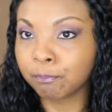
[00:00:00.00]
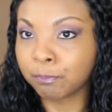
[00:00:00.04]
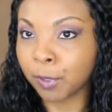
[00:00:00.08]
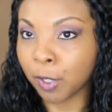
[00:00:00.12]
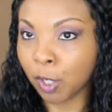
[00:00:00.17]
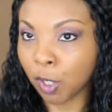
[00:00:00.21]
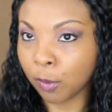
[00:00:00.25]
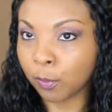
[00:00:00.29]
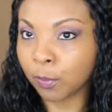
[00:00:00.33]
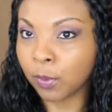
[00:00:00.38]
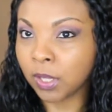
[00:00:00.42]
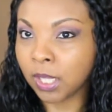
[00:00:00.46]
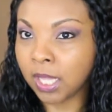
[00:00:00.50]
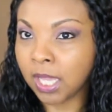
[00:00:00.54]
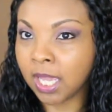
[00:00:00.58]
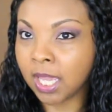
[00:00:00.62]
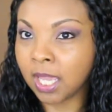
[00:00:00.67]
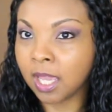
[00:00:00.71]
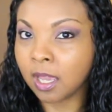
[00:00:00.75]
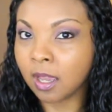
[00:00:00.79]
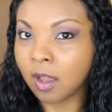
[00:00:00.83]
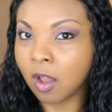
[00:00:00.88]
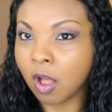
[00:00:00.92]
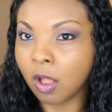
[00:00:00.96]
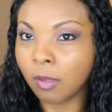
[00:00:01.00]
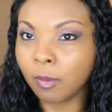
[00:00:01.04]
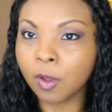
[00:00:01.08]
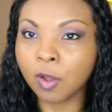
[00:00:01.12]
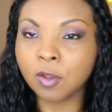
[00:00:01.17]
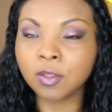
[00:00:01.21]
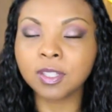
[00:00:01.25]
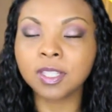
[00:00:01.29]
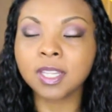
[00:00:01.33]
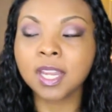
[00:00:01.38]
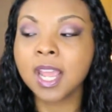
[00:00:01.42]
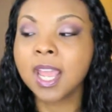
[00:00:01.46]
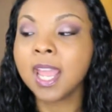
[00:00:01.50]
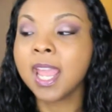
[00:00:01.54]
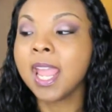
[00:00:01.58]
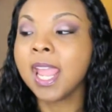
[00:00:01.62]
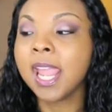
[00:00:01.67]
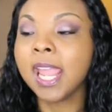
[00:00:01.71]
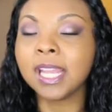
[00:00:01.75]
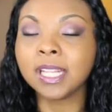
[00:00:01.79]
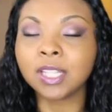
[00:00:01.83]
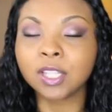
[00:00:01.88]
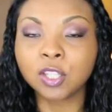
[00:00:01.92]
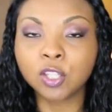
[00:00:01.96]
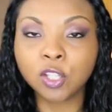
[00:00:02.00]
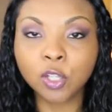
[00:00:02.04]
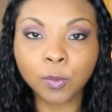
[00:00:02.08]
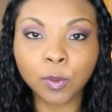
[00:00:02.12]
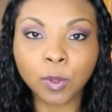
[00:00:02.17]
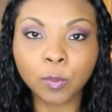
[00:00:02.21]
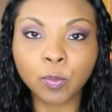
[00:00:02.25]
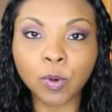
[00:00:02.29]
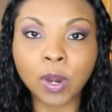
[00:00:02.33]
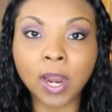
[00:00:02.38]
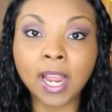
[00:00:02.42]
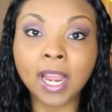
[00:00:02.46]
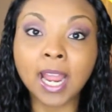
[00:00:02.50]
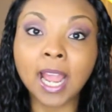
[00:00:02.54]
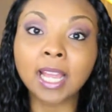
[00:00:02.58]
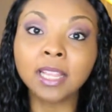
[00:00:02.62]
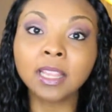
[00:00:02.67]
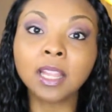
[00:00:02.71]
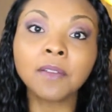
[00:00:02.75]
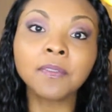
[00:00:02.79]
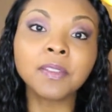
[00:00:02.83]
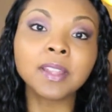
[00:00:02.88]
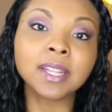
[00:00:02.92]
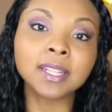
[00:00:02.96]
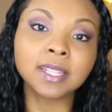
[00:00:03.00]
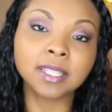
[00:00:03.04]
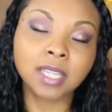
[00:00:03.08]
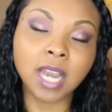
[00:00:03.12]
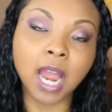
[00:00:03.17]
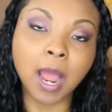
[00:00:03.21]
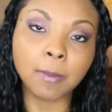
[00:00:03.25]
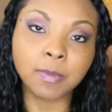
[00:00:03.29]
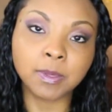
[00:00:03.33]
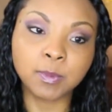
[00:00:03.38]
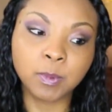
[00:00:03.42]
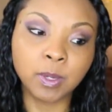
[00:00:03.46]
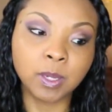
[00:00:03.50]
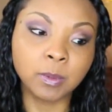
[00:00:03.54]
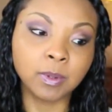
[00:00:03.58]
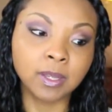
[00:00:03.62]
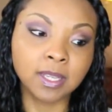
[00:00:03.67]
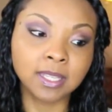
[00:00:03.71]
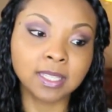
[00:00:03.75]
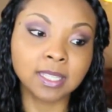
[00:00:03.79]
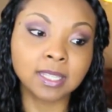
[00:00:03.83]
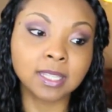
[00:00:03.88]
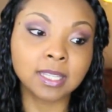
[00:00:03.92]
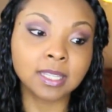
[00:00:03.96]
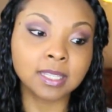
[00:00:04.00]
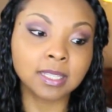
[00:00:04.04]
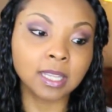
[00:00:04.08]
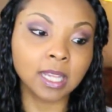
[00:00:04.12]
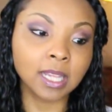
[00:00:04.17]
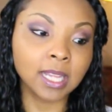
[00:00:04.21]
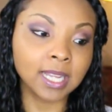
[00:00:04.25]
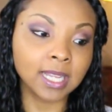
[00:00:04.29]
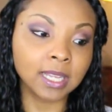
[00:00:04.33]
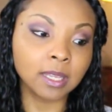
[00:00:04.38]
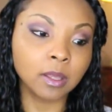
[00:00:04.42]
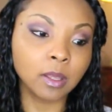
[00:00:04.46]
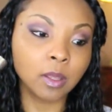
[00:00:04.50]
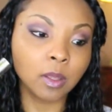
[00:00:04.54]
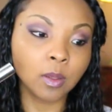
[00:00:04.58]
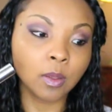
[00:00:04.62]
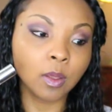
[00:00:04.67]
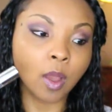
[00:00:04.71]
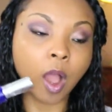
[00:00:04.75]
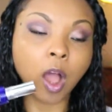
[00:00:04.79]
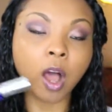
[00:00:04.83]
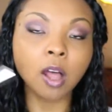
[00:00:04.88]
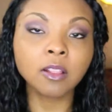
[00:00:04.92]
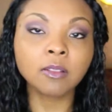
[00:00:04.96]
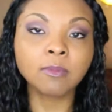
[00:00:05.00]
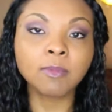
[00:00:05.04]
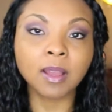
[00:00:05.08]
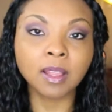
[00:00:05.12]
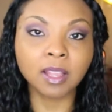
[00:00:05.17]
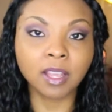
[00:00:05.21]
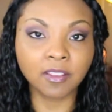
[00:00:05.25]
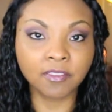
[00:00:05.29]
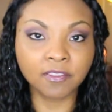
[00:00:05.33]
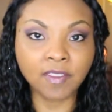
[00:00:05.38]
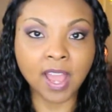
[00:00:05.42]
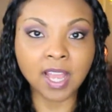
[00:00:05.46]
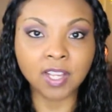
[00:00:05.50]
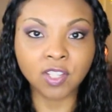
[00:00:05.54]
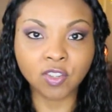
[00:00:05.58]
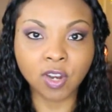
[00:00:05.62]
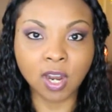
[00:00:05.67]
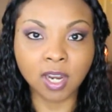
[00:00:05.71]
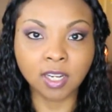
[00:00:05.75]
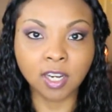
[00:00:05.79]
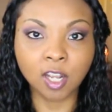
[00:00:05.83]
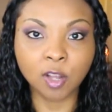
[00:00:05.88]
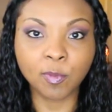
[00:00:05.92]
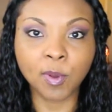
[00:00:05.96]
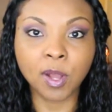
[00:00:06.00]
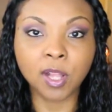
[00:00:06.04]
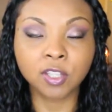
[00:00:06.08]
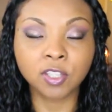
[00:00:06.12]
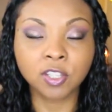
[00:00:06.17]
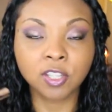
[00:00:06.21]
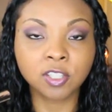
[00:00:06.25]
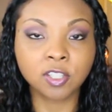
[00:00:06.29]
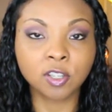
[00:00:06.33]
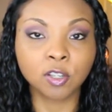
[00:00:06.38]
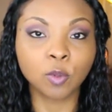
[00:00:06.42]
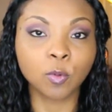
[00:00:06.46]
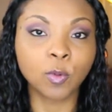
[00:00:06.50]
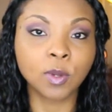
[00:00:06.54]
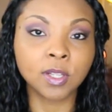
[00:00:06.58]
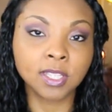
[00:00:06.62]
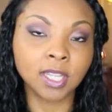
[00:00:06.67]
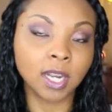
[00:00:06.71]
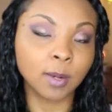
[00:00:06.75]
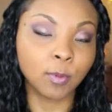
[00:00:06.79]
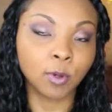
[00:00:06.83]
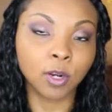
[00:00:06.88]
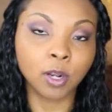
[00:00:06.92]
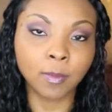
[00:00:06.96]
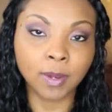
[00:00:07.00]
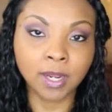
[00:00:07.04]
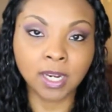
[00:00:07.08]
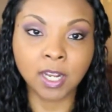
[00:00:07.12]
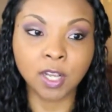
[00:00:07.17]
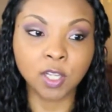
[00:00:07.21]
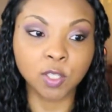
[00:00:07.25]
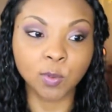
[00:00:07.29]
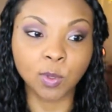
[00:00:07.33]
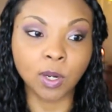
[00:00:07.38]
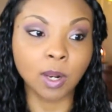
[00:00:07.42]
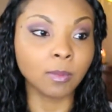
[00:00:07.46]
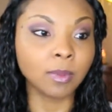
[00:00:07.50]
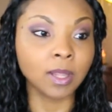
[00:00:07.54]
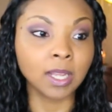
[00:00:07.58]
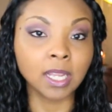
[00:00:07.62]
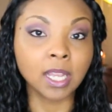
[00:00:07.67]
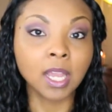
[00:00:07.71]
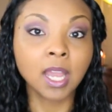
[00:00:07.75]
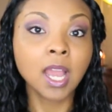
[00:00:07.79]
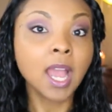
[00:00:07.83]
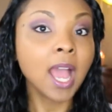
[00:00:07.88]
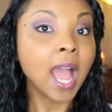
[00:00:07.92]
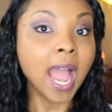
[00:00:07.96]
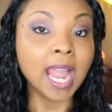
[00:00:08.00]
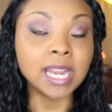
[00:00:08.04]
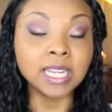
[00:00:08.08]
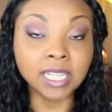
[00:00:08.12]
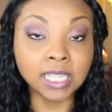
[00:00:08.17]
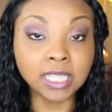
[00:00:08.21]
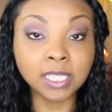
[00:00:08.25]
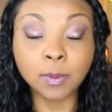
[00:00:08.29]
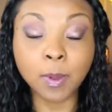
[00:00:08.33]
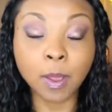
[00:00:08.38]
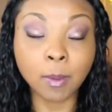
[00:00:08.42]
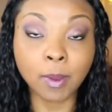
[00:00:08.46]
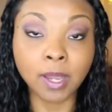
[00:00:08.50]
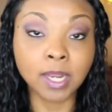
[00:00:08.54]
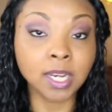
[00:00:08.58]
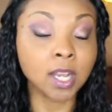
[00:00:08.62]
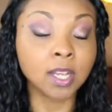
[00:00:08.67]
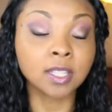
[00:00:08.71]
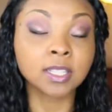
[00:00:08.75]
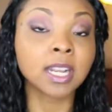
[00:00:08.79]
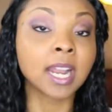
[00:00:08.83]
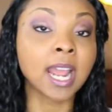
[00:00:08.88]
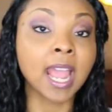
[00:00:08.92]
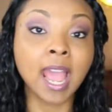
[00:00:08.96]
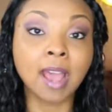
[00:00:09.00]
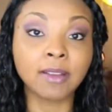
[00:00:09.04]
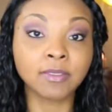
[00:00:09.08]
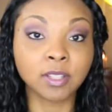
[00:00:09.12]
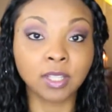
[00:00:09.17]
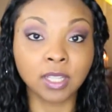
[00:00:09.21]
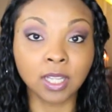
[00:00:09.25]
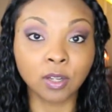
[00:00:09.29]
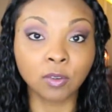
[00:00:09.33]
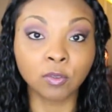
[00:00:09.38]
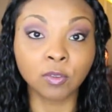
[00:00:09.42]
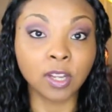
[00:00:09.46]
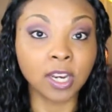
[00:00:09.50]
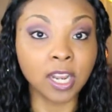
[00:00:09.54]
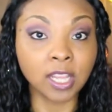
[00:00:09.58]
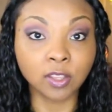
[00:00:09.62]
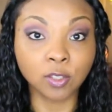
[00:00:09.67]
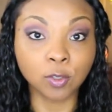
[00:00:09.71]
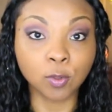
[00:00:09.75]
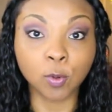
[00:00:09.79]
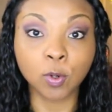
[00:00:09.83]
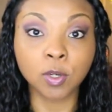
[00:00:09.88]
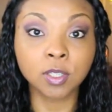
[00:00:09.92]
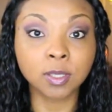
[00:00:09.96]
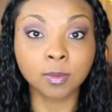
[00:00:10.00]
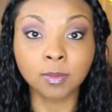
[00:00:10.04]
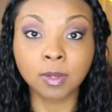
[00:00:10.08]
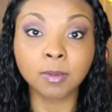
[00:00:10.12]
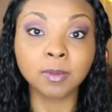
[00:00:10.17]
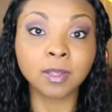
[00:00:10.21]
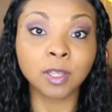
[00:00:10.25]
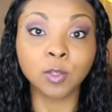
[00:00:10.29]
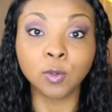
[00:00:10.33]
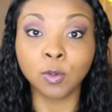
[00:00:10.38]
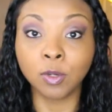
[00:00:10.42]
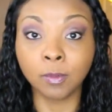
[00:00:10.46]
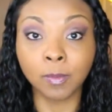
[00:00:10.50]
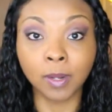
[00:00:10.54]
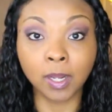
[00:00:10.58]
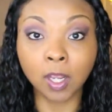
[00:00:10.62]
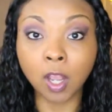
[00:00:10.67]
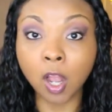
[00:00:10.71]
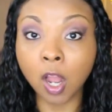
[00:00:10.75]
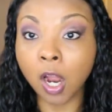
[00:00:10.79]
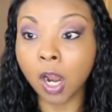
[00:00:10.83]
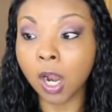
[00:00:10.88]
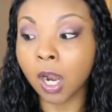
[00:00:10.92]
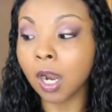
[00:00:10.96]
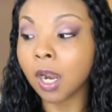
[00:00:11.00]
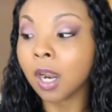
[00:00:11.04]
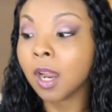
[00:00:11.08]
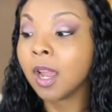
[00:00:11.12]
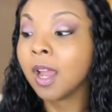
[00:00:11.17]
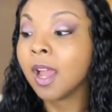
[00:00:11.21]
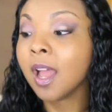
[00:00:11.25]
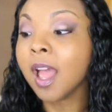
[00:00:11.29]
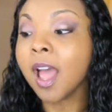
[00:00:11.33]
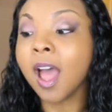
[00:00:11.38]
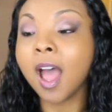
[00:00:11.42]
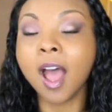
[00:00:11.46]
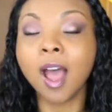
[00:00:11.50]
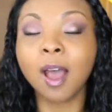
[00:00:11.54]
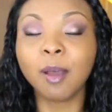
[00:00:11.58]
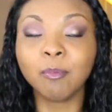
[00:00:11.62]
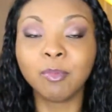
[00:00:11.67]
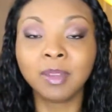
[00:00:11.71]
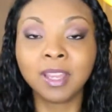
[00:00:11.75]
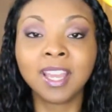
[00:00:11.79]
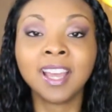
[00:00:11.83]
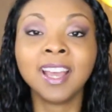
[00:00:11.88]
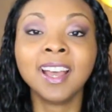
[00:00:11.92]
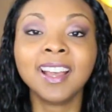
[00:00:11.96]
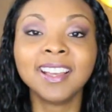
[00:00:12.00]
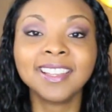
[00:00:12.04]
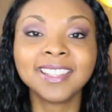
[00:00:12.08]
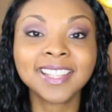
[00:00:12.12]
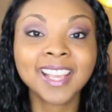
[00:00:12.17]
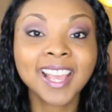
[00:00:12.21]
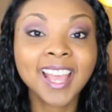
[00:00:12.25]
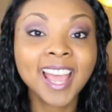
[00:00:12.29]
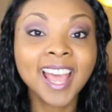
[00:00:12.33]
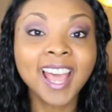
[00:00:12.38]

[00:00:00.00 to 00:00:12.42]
purpley almost. It's super bright. I love that it's top speed because this is like all of my like fast drying nail polishes are the ones that I put on my nails when I'm like, I need to paint my nails and I have to like run out the door. Sometimes I do it in my car because